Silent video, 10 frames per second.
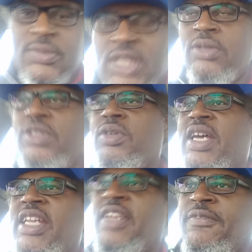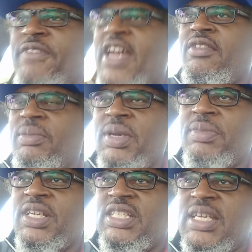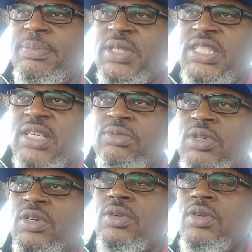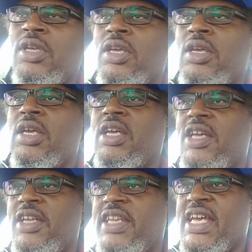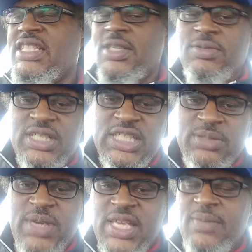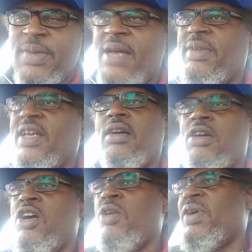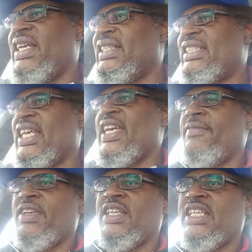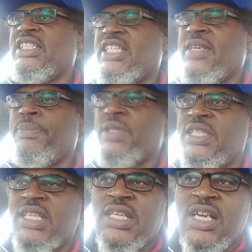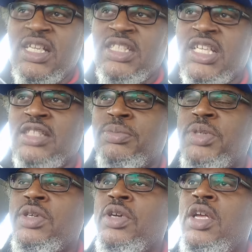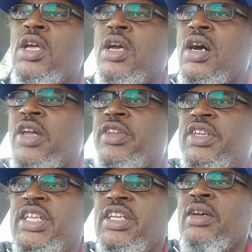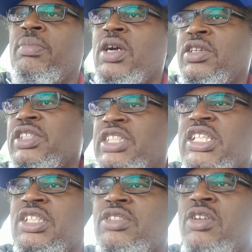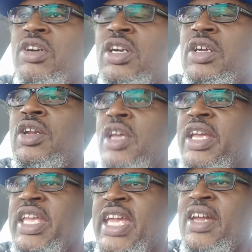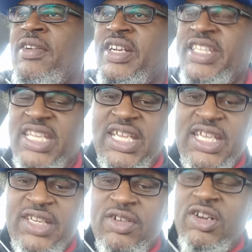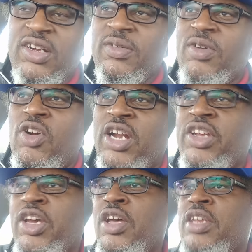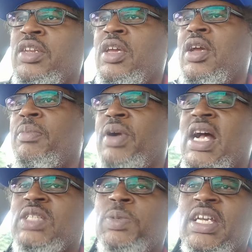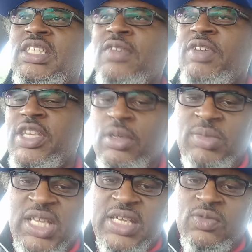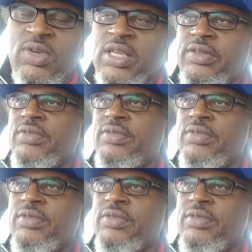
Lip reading: Don't do that. In fact, remember the 10% rule. And that's the richest man in Babylon. Always save at least 10% untouchable other than emergencies or guaranteed or good prospects of accumulating wealth.